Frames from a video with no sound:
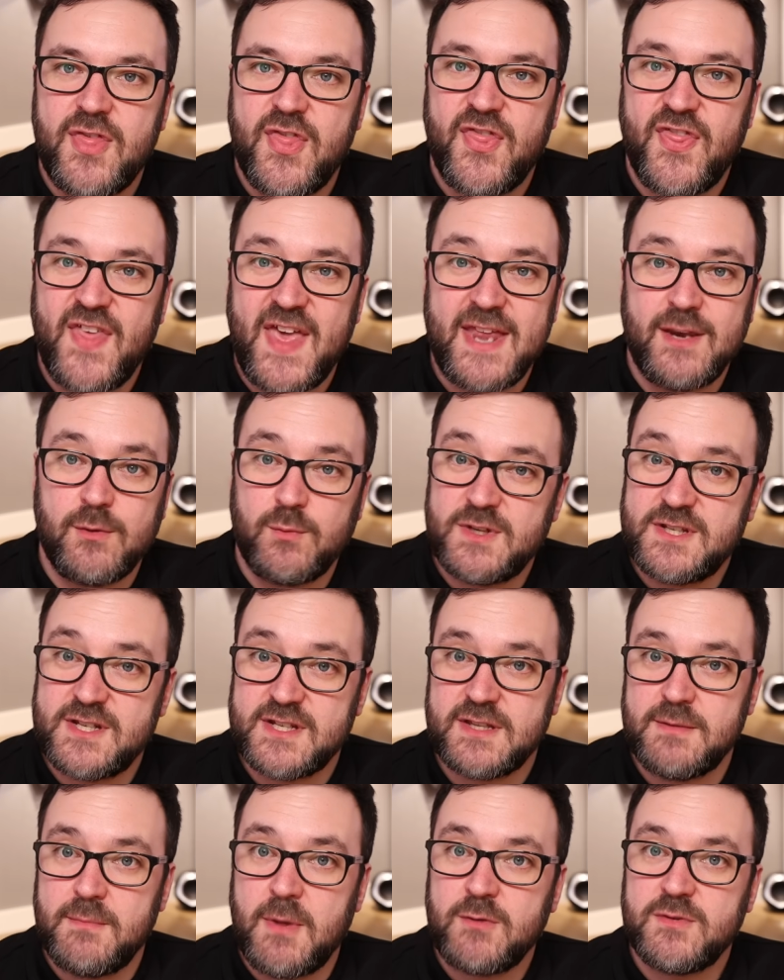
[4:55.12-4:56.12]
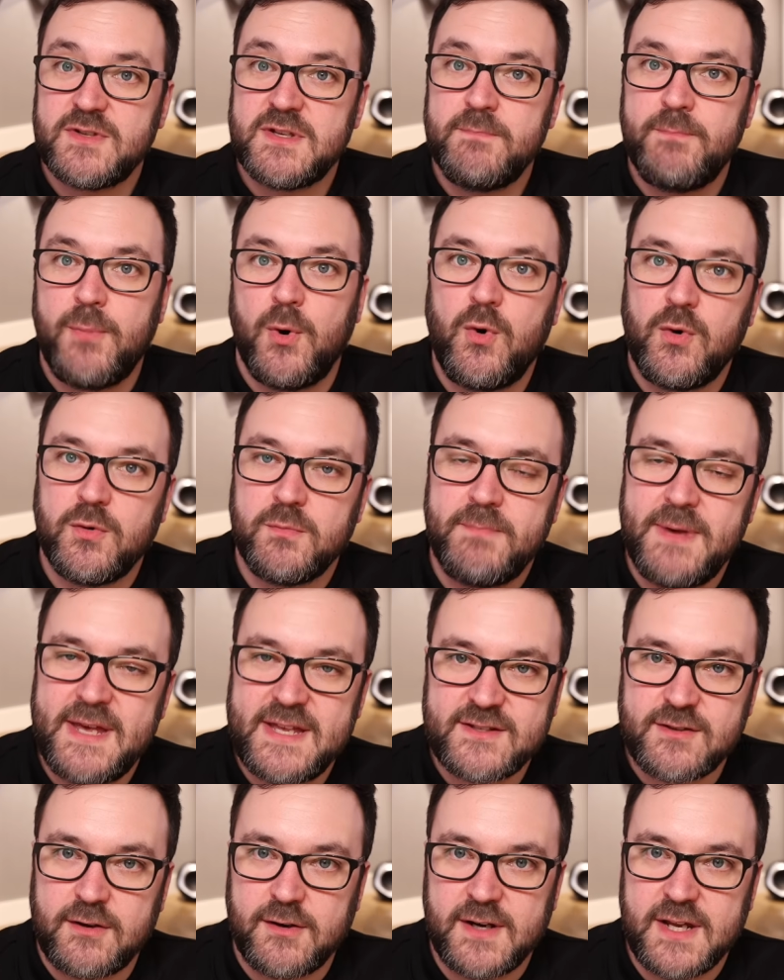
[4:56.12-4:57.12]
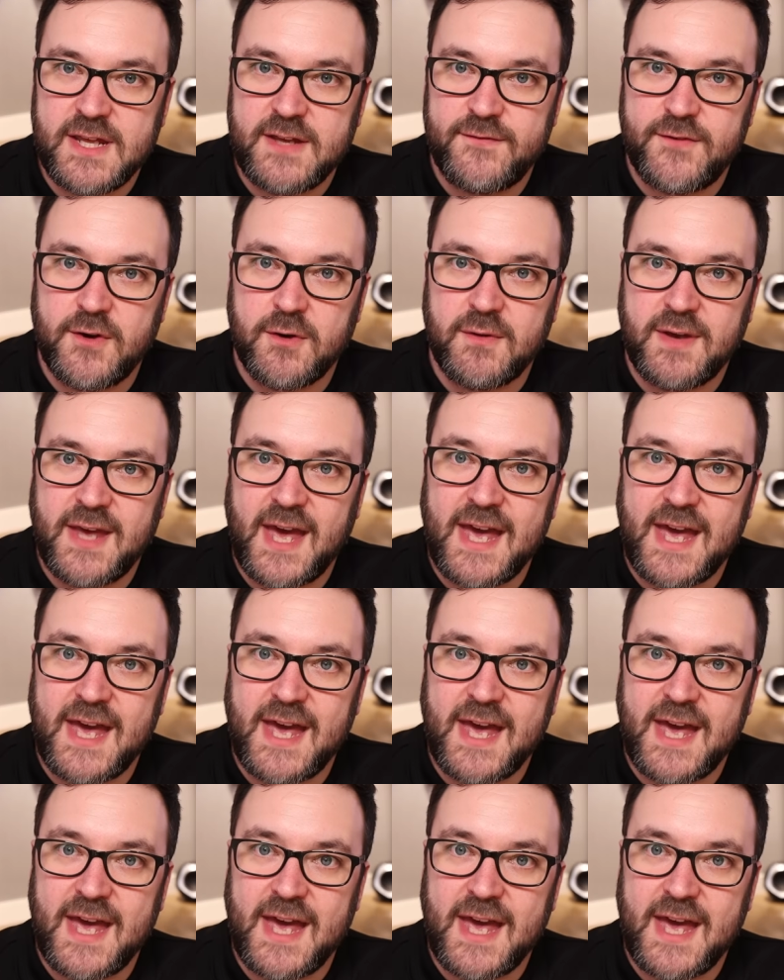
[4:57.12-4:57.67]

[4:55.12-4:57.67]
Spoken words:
and thin, which is the most important bit on an earphone